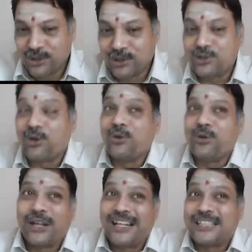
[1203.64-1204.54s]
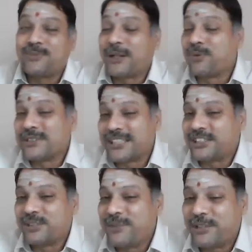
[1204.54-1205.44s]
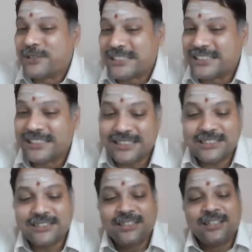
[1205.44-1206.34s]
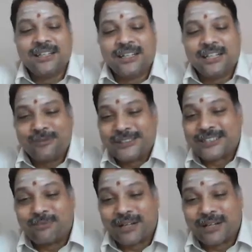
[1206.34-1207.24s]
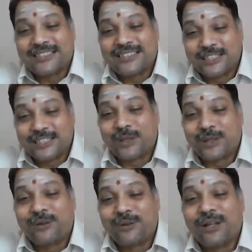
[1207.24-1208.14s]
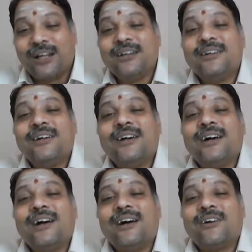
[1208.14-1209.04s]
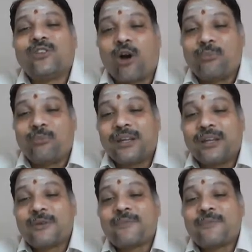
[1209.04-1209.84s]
So you can expect one section B question in this. Let me summarize this particular topic.